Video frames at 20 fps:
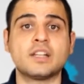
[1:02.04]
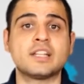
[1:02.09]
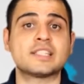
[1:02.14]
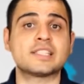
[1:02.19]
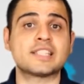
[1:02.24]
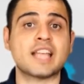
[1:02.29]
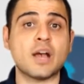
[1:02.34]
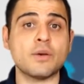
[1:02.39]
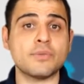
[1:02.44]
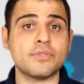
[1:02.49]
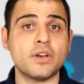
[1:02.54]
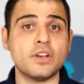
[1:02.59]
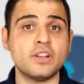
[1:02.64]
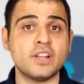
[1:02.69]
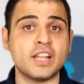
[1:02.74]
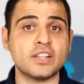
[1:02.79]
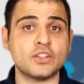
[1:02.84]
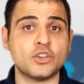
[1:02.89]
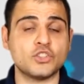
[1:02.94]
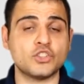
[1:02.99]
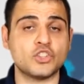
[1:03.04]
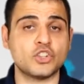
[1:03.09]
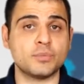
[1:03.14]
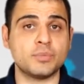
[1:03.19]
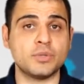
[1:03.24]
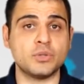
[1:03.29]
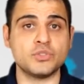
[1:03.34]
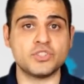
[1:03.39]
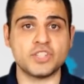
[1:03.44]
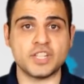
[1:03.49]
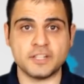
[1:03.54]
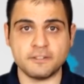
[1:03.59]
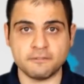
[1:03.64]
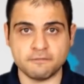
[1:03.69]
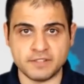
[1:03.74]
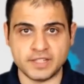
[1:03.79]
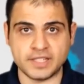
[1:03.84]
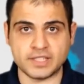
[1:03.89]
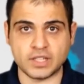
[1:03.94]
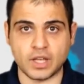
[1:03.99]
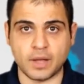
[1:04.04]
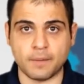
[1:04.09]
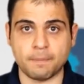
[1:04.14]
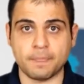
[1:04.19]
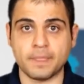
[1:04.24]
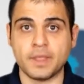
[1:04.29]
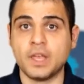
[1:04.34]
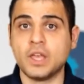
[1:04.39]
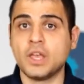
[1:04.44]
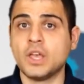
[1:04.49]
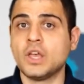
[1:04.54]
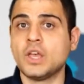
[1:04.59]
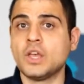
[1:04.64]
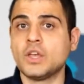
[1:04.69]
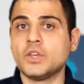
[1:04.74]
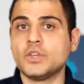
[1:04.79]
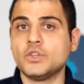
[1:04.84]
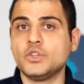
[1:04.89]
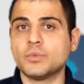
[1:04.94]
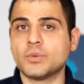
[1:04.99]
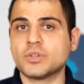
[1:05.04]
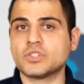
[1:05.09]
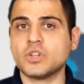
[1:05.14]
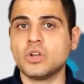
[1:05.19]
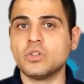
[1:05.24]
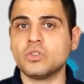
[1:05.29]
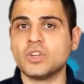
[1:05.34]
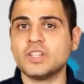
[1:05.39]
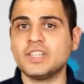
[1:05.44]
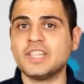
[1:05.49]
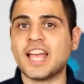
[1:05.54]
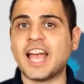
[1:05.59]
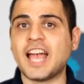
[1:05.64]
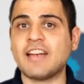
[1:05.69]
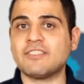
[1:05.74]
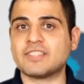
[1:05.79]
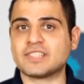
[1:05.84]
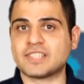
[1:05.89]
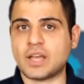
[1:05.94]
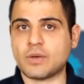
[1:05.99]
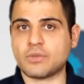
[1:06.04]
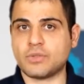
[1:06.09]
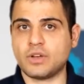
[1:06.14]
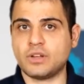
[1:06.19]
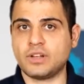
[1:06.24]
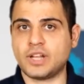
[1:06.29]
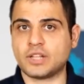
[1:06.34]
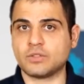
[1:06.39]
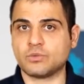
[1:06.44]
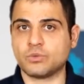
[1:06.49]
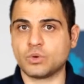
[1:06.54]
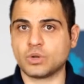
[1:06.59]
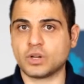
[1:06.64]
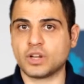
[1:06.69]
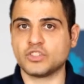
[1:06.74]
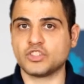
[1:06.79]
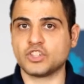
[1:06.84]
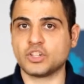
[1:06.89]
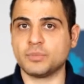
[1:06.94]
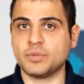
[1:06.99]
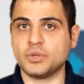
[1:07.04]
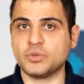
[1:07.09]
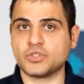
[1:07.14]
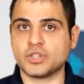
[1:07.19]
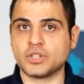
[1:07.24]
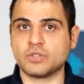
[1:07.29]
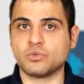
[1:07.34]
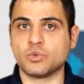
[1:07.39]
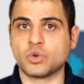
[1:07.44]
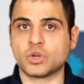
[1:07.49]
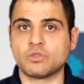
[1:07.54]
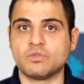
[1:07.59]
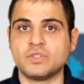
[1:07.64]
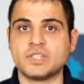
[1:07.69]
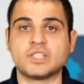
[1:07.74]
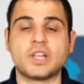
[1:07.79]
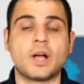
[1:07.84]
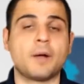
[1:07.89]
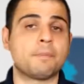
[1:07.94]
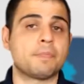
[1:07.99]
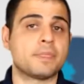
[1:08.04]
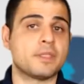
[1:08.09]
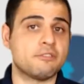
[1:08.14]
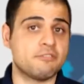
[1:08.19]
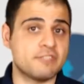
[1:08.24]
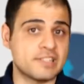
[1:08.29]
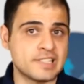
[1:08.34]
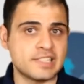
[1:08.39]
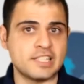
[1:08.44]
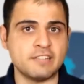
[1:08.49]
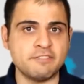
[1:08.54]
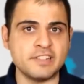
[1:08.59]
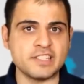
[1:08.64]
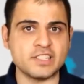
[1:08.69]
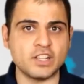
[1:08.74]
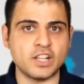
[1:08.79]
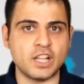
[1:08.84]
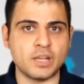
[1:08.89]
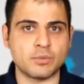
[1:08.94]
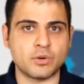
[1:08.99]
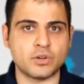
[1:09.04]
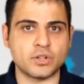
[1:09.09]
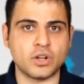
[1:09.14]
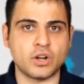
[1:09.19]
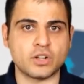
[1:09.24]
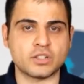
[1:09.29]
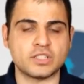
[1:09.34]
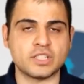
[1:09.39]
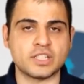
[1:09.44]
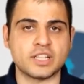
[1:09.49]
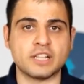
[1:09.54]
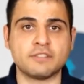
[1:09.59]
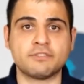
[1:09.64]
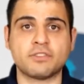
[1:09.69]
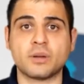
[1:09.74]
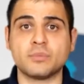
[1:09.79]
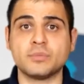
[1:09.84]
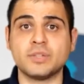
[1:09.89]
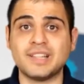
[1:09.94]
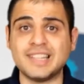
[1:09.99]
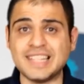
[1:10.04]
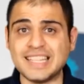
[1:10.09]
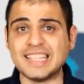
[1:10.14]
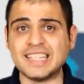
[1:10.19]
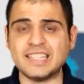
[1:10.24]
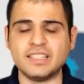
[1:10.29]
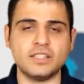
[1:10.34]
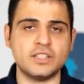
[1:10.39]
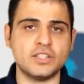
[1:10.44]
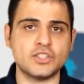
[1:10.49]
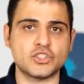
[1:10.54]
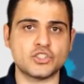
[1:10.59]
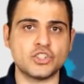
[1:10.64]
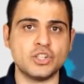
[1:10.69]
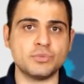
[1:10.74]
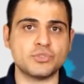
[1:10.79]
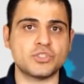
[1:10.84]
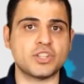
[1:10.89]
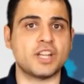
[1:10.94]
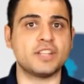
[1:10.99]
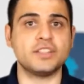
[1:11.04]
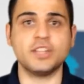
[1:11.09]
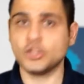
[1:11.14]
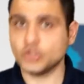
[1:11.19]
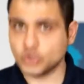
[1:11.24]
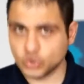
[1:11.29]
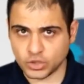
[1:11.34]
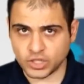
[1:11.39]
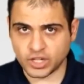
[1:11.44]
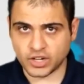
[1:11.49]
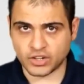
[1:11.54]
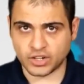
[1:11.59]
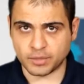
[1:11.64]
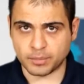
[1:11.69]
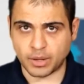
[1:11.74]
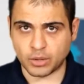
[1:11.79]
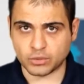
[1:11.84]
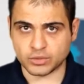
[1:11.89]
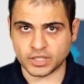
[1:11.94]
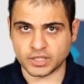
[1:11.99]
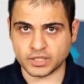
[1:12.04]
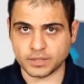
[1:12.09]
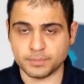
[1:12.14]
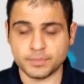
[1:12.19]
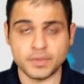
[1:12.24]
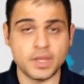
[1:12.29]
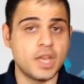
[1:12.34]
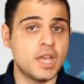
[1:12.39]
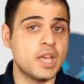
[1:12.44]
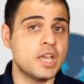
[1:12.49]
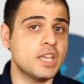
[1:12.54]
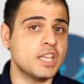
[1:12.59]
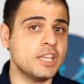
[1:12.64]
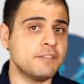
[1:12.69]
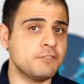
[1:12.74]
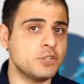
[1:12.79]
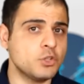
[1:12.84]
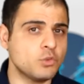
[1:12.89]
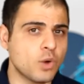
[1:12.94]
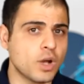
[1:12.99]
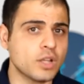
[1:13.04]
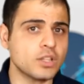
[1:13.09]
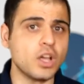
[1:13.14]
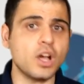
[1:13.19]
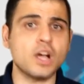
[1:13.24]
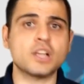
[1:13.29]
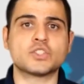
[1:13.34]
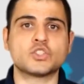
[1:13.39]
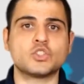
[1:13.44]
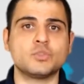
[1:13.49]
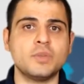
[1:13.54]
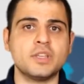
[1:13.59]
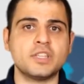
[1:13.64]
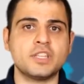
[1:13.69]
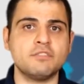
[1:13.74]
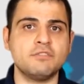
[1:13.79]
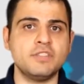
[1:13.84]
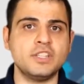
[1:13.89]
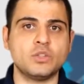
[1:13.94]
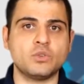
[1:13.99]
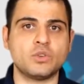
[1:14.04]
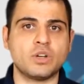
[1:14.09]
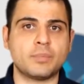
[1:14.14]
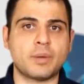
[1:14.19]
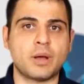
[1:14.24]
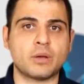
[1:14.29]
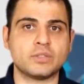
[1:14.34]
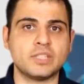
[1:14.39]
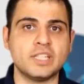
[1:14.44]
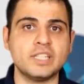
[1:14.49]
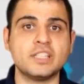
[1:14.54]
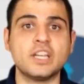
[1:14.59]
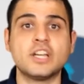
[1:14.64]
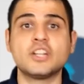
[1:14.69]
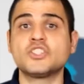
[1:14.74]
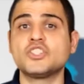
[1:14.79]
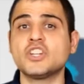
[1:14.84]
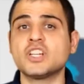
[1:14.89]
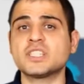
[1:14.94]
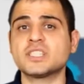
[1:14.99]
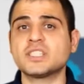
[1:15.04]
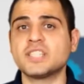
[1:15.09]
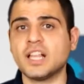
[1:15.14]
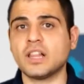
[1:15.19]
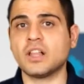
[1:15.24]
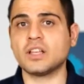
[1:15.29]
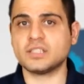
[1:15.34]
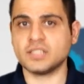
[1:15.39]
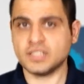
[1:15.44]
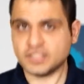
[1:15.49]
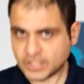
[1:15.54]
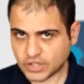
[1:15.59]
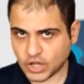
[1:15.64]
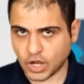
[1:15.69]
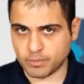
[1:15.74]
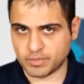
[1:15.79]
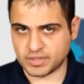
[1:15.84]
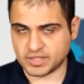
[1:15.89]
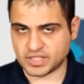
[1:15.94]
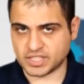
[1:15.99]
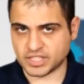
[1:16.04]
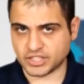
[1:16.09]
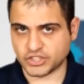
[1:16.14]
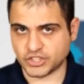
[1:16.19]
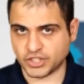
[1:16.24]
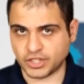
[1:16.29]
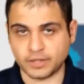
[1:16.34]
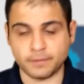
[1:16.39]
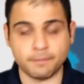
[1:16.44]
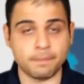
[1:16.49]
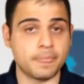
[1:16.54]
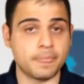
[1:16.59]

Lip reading: on a South Island Contribution Visa. You must already have a South Island Work Contribution Work Visa. Visit the Visa Library article from the link in the description to learn about it. If you want us to make a video about it, just tell us in the comment section.